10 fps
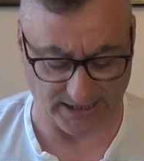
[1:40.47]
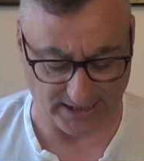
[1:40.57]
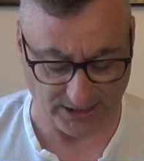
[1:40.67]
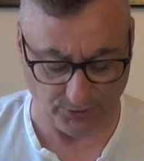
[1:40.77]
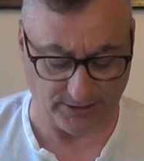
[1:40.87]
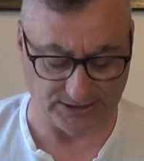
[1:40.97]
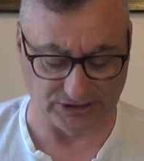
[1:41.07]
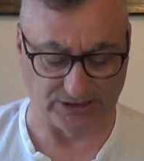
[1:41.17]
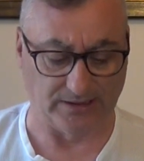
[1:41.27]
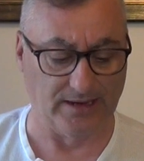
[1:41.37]
And here it
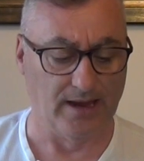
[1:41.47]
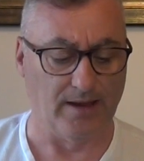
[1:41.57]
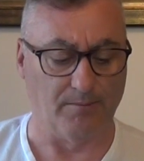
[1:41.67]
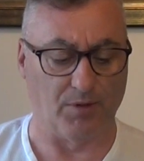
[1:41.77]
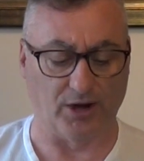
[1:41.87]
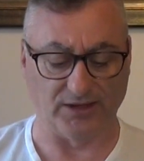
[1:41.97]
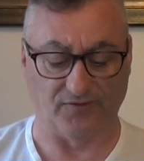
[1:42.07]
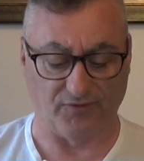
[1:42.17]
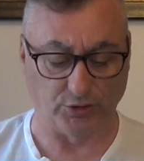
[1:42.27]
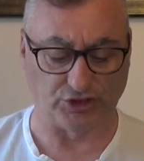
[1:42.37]
is in Mark,
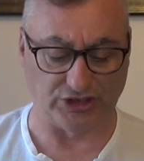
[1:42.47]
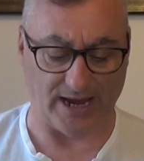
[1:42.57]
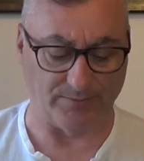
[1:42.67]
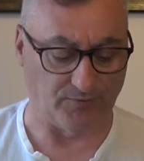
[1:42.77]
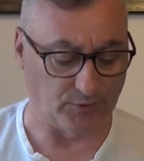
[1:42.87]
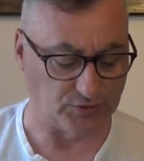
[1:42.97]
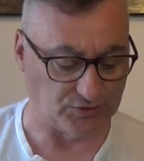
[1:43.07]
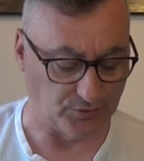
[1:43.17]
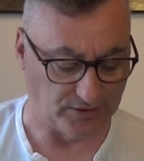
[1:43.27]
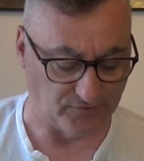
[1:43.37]
the first chapter, verse
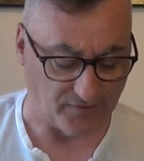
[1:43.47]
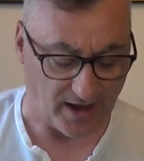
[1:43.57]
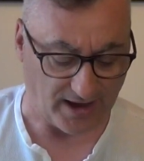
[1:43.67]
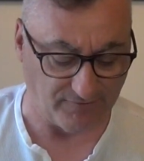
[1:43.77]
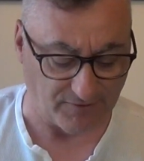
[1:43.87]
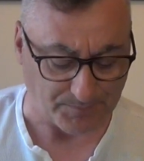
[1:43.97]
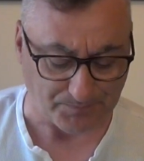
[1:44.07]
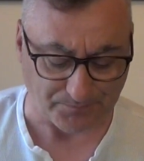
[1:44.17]
35.